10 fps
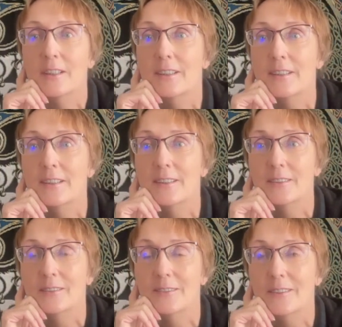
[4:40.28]

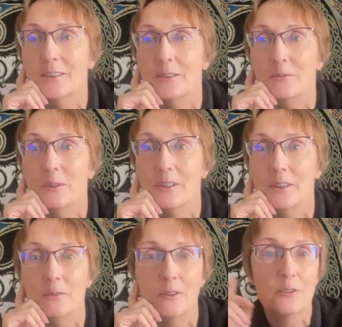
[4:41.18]
Uh, I think we
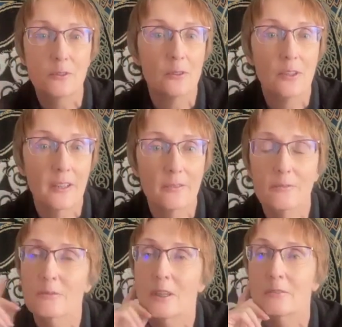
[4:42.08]
think you do a lot of,
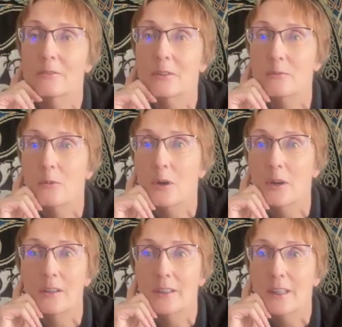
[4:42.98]
of good
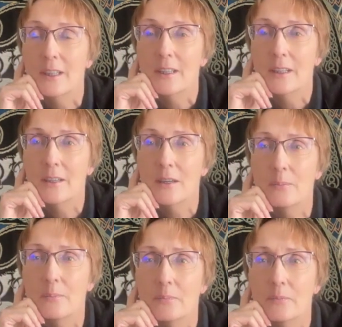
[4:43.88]
work.
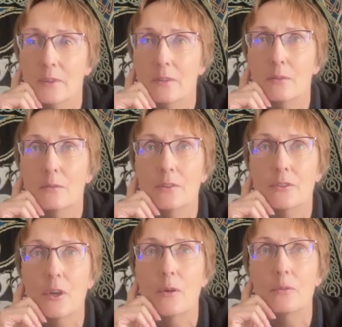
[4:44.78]
Um,
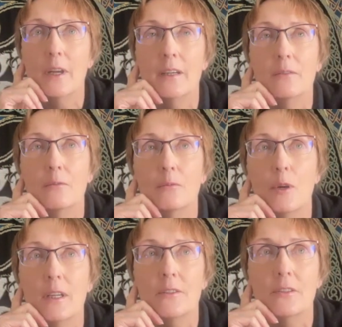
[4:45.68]
so, like,
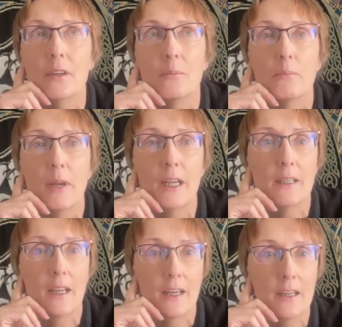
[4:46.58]
what is the
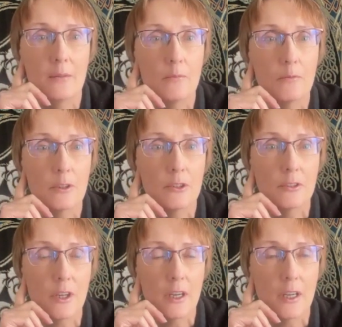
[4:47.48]
main aim, would you
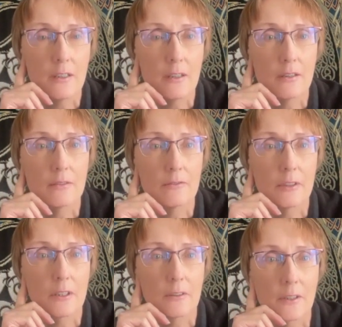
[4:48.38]
say, of
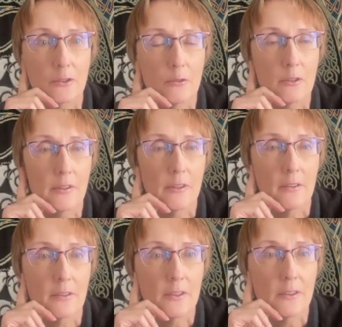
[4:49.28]
intellectual
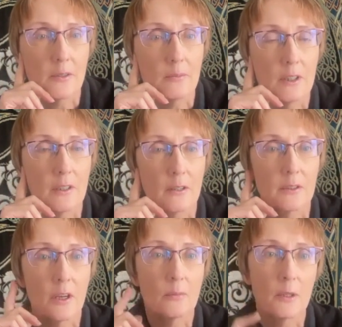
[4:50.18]
Catholicism? You know,
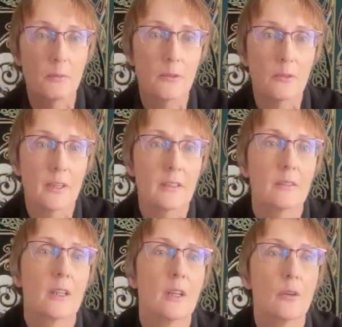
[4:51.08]
tell people like
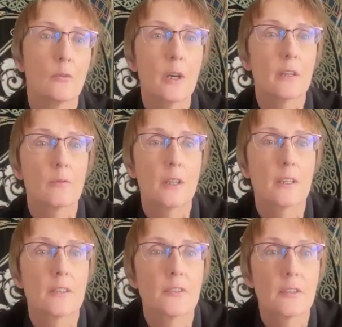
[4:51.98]
what what it
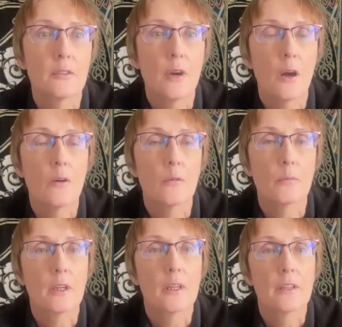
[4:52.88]
is that you hope
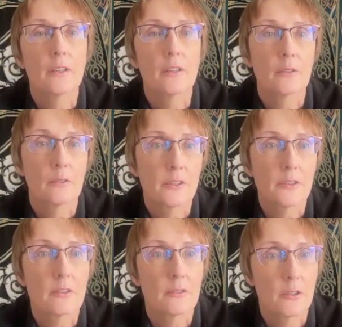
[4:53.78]
that your
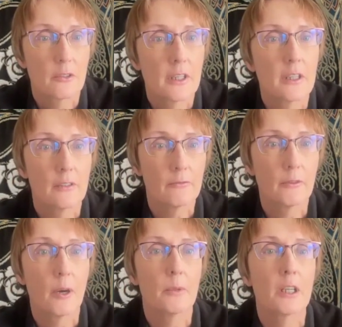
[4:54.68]
listeners are getting
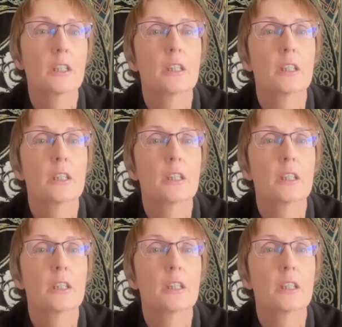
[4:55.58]
from it.